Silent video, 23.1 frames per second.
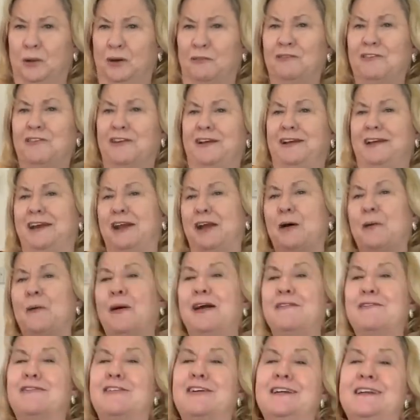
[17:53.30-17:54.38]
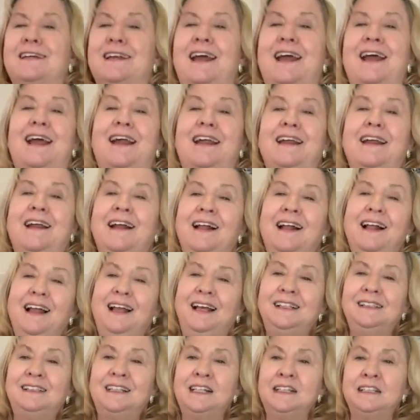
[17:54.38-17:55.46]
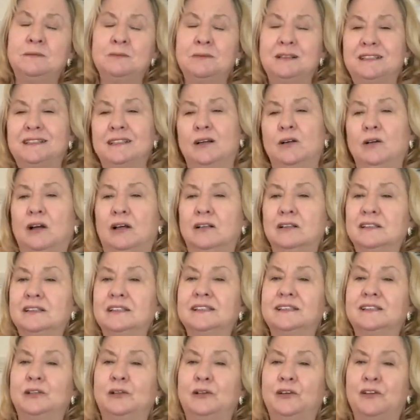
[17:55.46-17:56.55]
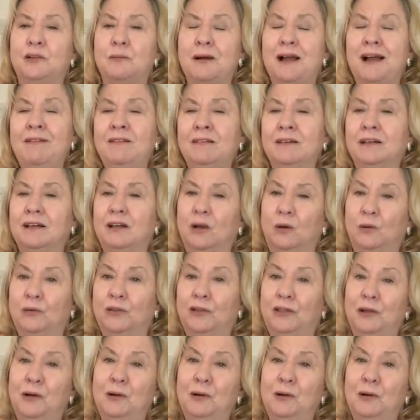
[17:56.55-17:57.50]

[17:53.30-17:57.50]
do a video every day. It takes me so long to sort them out and load